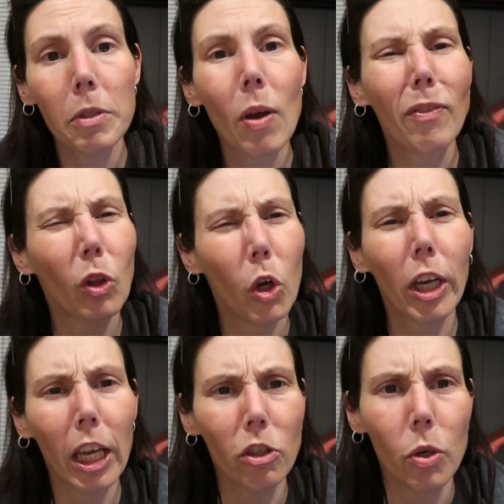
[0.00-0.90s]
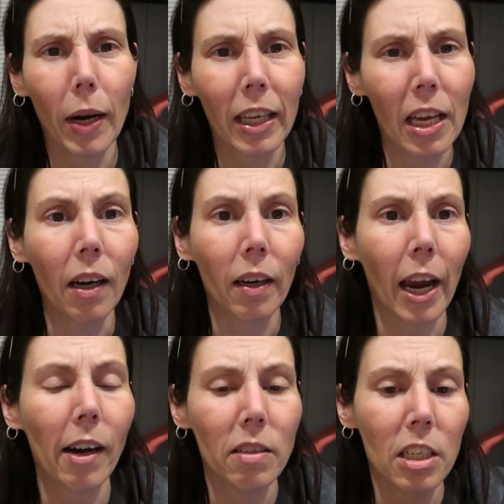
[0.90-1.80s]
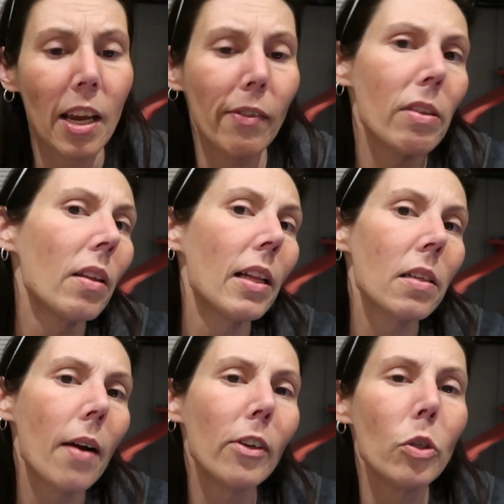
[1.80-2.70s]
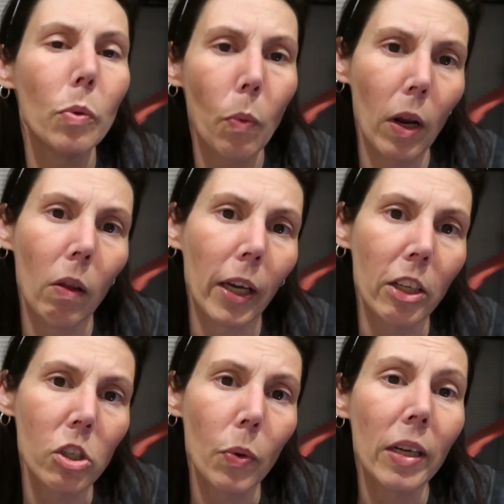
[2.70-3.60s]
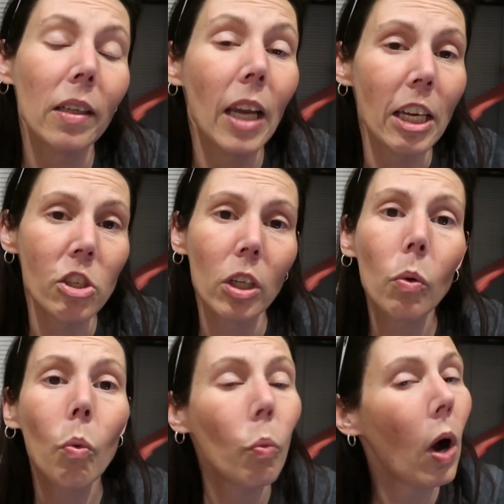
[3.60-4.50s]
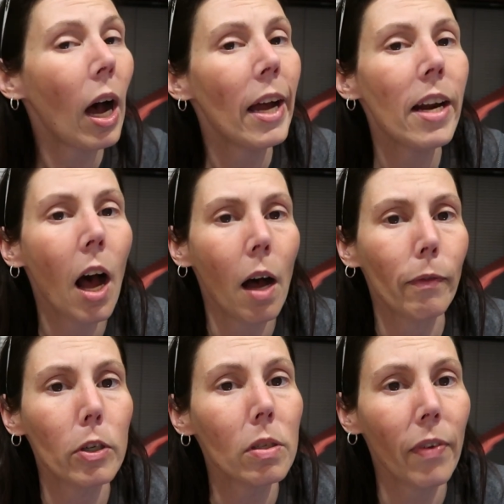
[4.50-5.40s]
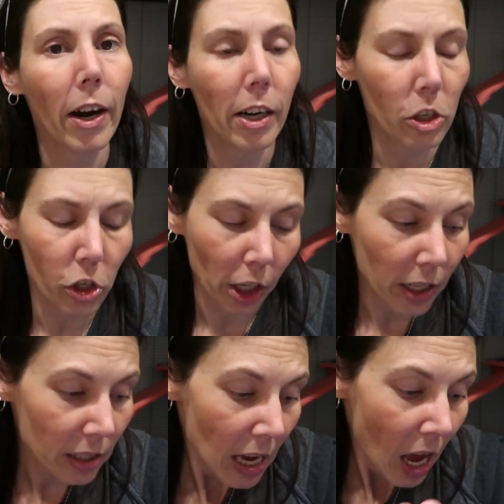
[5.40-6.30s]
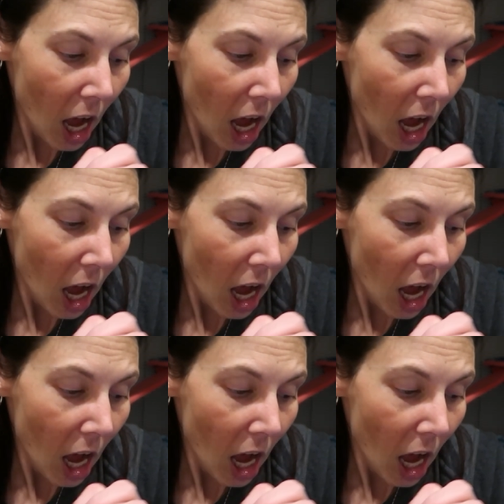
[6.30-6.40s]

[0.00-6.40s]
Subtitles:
You have to look into it. I can't guarantee everything that's covered. You would want to look into it. Nationwide offers ferret insurance.